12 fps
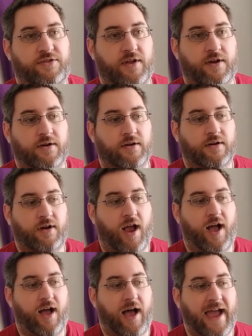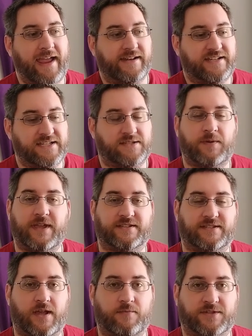I anticipate
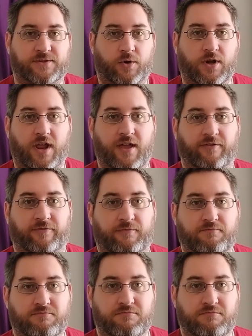some sort of